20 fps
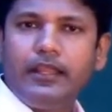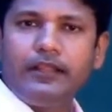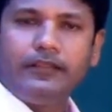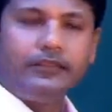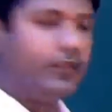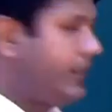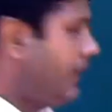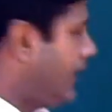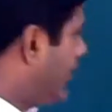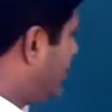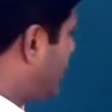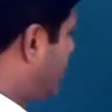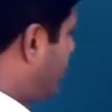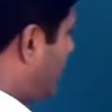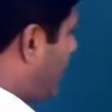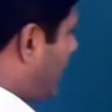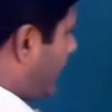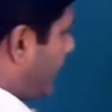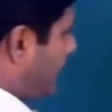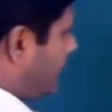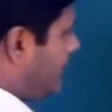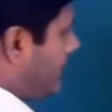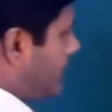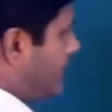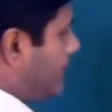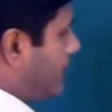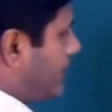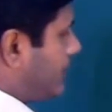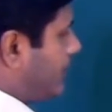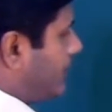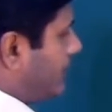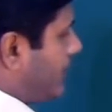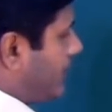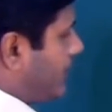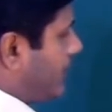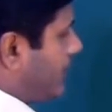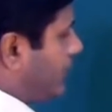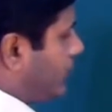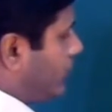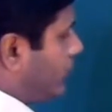See that? So now I can say multiply
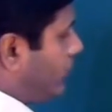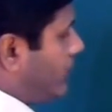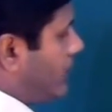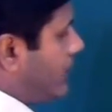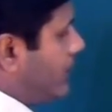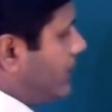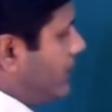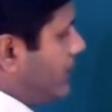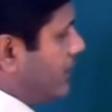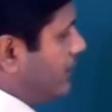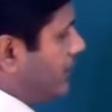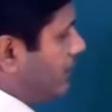by 3,